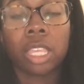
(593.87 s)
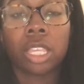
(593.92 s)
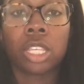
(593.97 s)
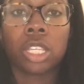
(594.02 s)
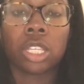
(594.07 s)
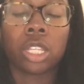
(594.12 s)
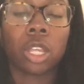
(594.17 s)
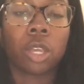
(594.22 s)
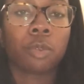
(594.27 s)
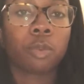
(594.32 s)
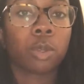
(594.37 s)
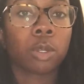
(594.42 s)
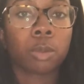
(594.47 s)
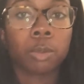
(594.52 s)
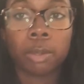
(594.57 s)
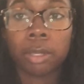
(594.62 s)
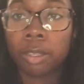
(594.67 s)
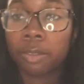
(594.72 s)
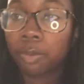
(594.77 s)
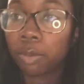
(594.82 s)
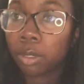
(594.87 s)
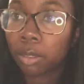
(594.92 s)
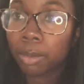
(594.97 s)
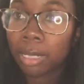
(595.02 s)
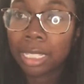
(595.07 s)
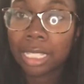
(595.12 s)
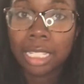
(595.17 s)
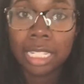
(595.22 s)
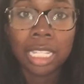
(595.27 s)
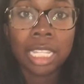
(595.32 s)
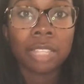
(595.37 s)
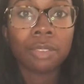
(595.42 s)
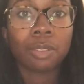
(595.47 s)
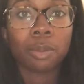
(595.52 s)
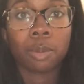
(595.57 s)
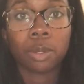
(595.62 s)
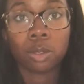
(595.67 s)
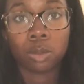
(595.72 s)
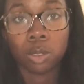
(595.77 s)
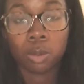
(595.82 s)
You know, if it would have been Steve, they
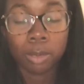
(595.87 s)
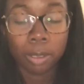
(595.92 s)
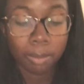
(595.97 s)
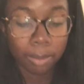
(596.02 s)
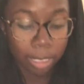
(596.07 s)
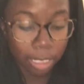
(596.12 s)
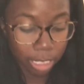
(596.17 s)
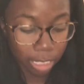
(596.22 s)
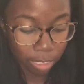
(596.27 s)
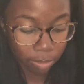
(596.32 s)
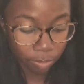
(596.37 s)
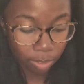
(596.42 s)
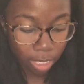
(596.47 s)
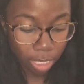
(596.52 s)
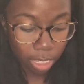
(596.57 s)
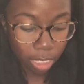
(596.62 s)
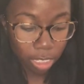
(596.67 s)
would have swooped up Steve.